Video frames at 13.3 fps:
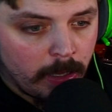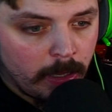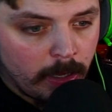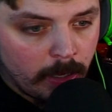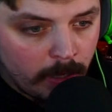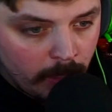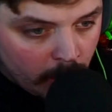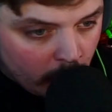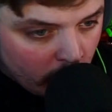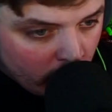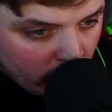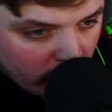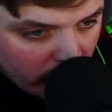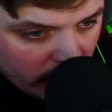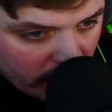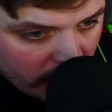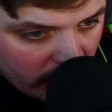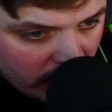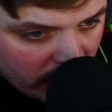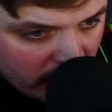
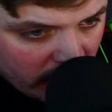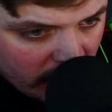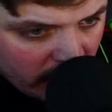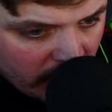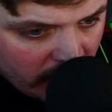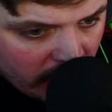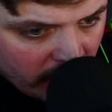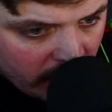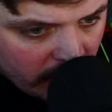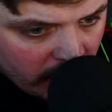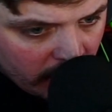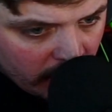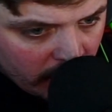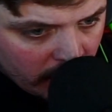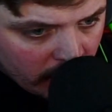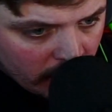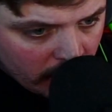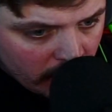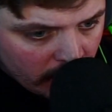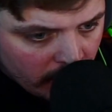
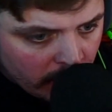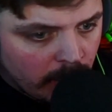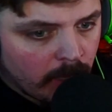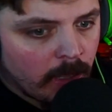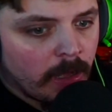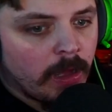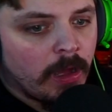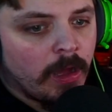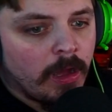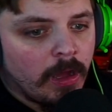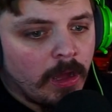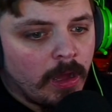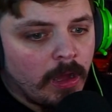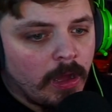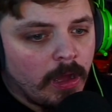(no one is talking)